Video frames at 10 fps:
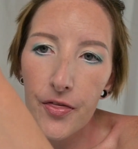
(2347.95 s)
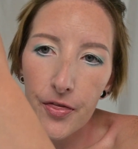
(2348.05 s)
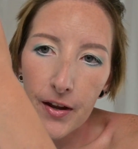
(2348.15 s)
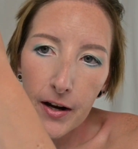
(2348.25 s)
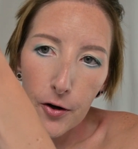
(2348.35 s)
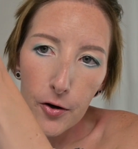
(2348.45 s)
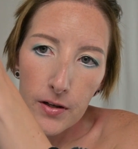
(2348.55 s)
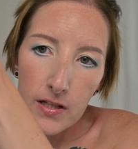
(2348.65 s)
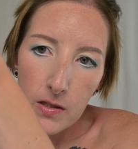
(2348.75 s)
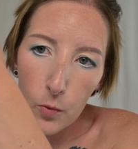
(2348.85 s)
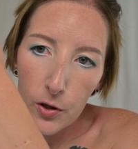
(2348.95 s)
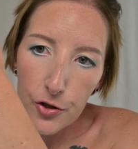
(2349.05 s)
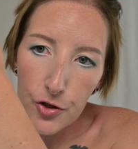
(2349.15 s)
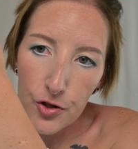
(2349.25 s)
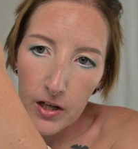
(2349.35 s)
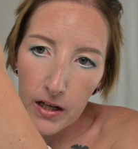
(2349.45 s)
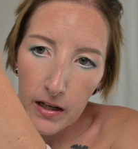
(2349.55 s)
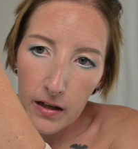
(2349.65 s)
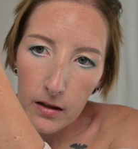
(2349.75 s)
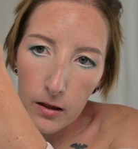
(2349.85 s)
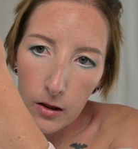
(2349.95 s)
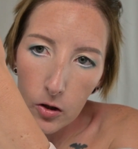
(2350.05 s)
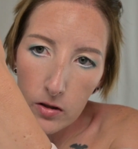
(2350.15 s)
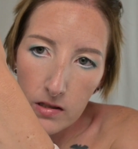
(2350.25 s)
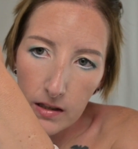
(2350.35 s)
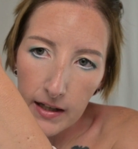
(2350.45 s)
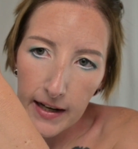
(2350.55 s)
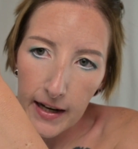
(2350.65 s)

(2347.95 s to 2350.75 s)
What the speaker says: There is what she looks like.